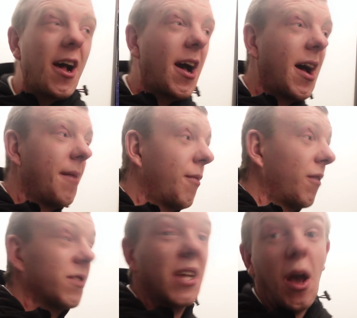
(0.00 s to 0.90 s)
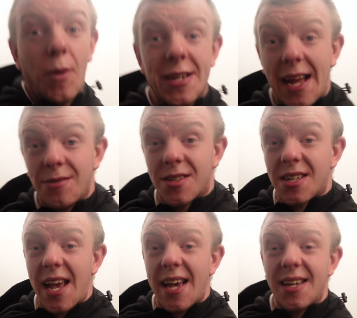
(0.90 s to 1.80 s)
Um, obviously I went
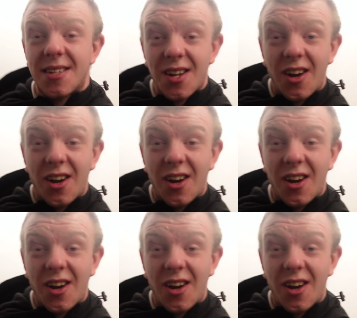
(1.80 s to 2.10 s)
downstairs,